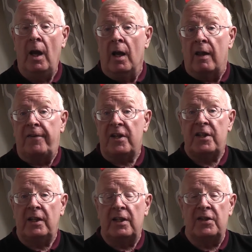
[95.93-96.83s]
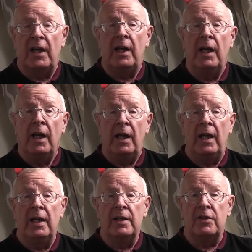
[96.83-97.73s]
The first thing to say
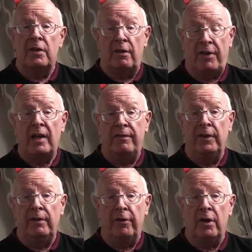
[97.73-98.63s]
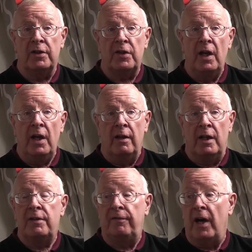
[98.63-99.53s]
is, thankfully for us,
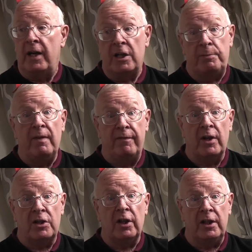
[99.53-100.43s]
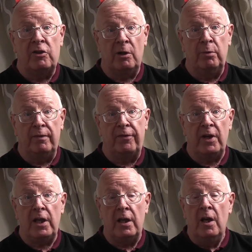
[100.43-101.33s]
this van has been virtually
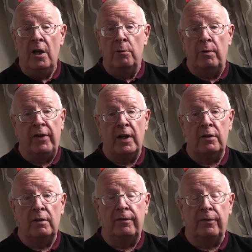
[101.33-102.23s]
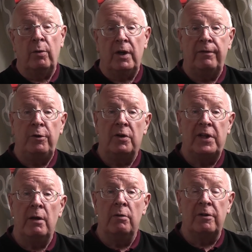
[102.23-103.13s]
trouble-free. We've heard of quite a few
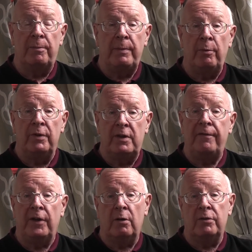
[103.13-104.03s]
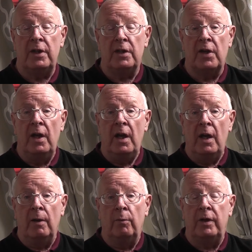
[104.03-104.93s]
tales of people with difficulties
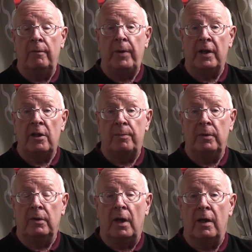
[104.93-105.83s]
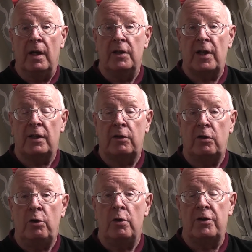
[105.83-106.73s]
when they picked up and started
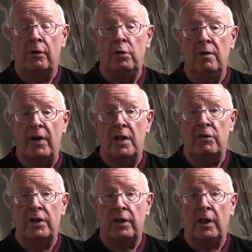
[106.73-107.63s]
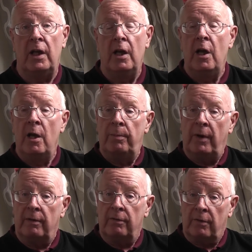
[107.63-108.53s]
to use their new vans recently,
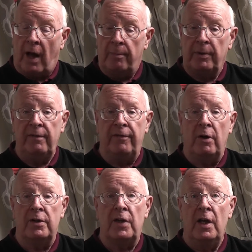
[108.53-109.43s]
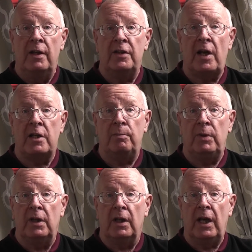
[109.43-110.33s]
but happily for us, this hasn't
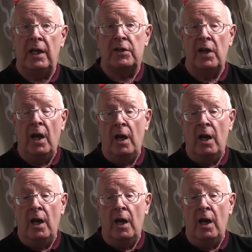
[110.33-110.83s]
been the case.